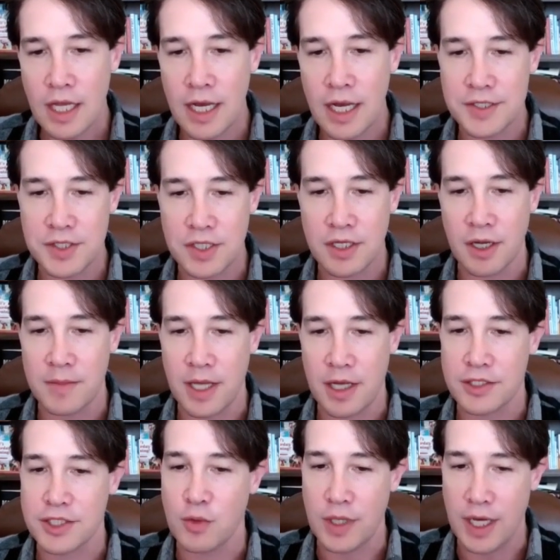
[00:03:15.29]
it has to come
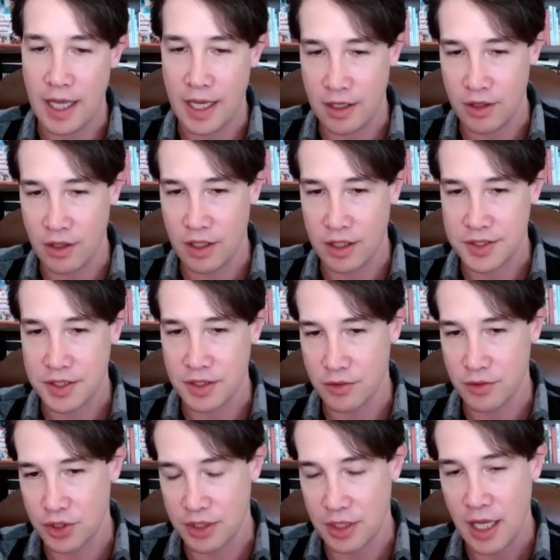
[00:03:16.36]
down to an analog
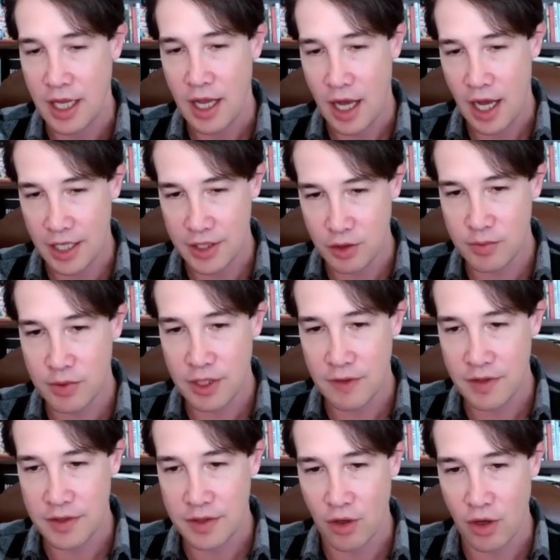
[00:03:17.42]
solution. I do believe
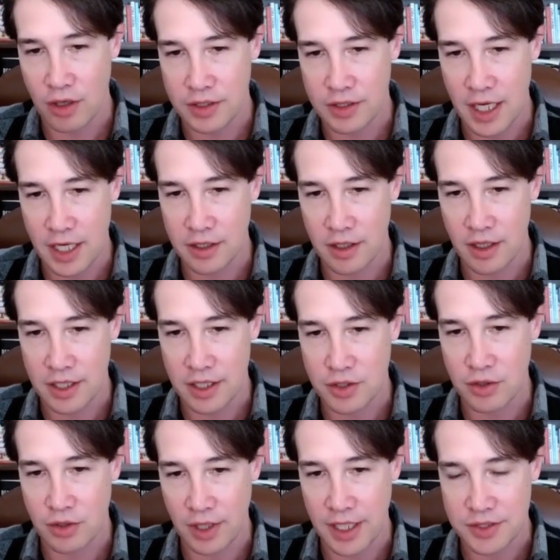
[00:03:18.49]
that there are
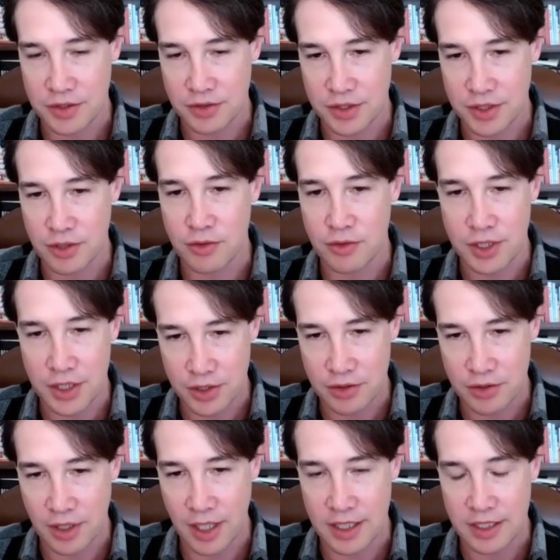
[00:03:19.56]
technological answers too,
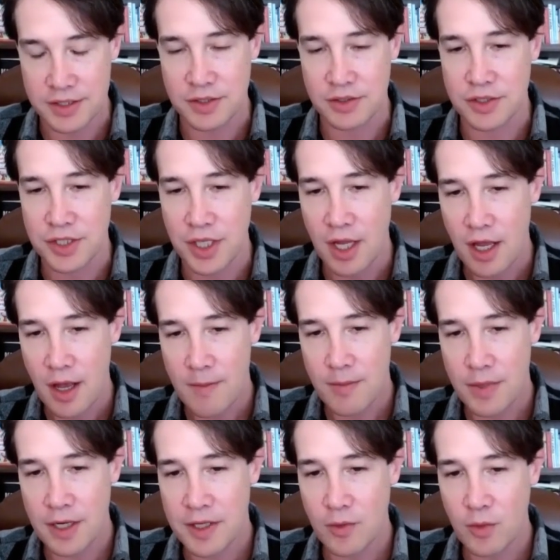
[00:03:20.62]
digital answers,
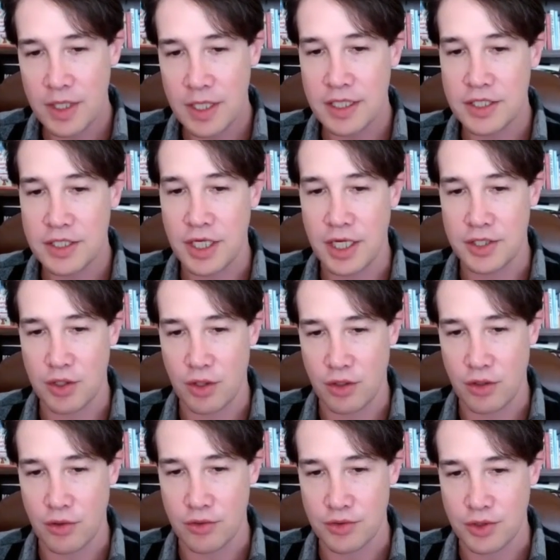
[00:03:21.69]
but I think we need to change
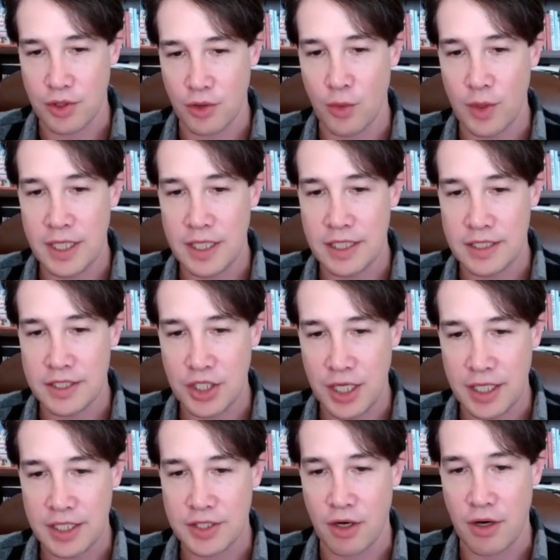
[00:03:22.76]
our culture. We need to
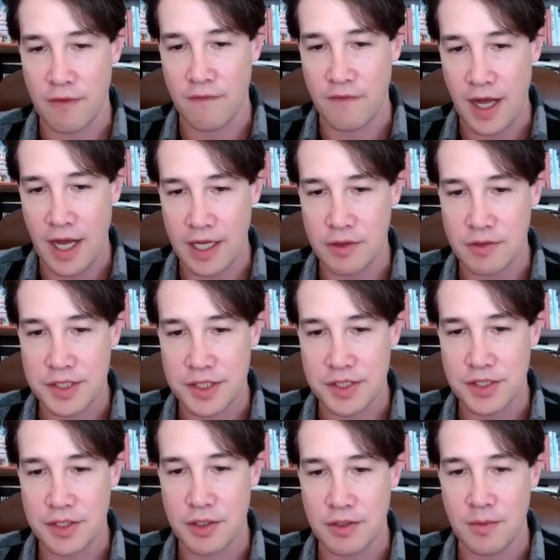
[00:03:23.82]
change our value
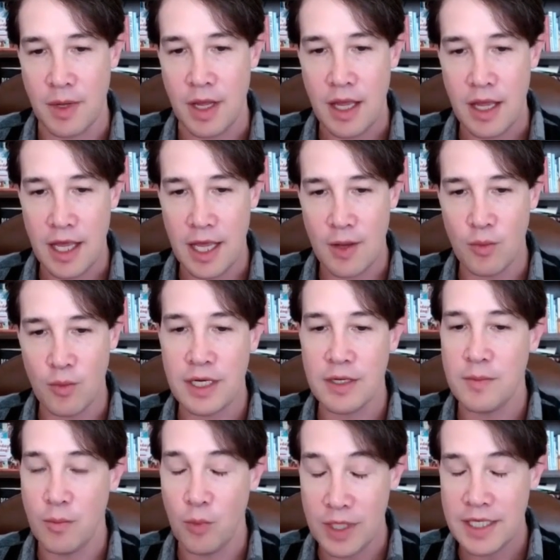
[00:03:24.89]
system, and
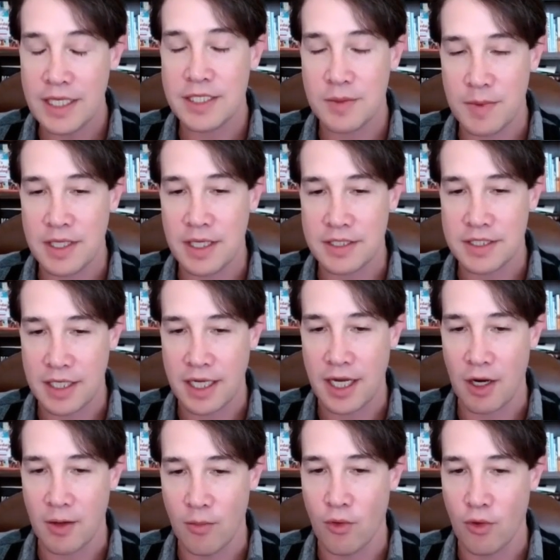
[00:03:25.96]
we need to begin to
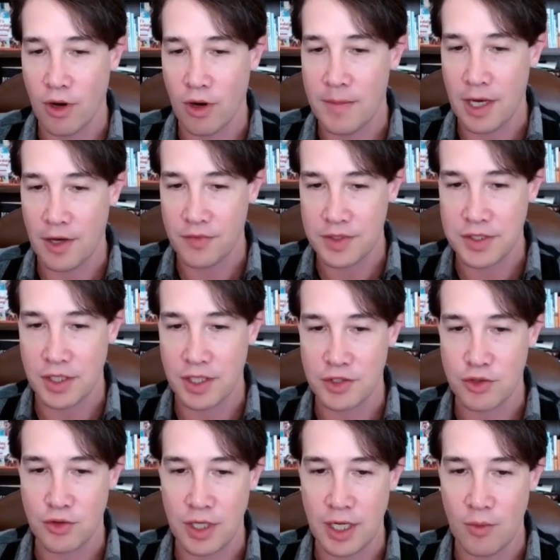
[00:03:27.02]
care more about this
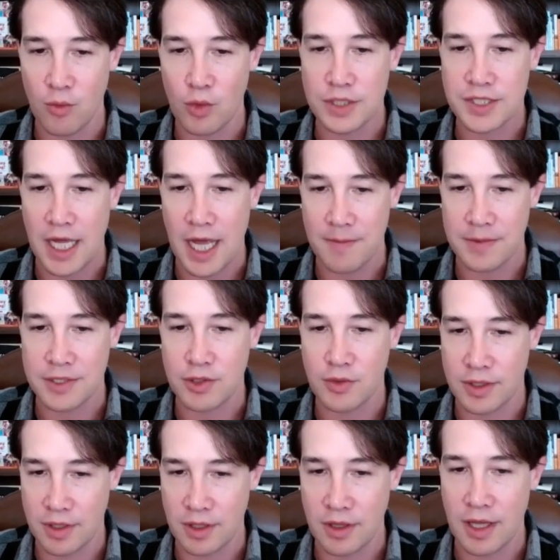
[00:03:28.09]
country and what's happened
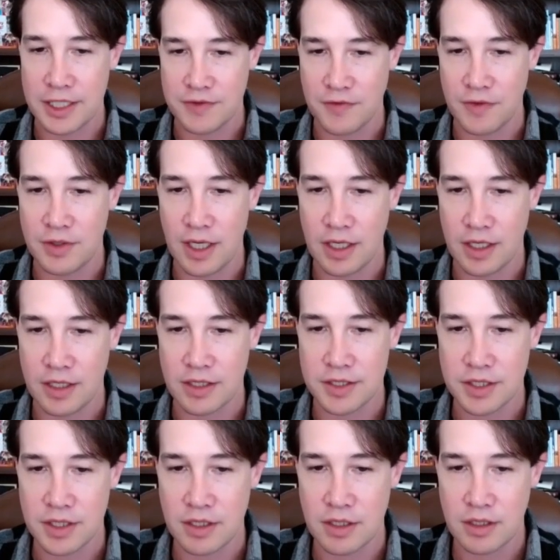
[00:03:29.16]
to it in the last few
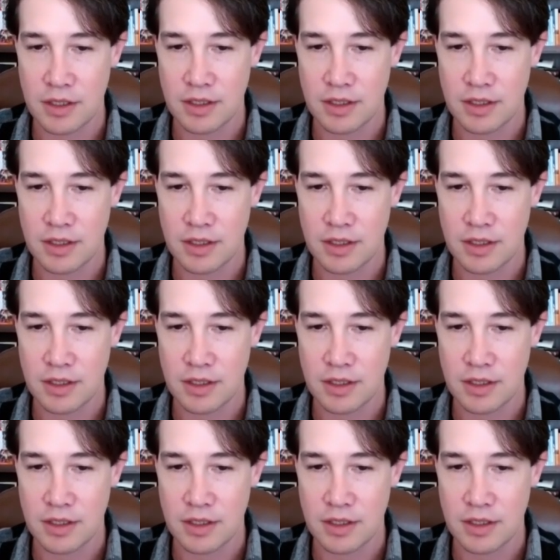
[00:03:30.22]
decades.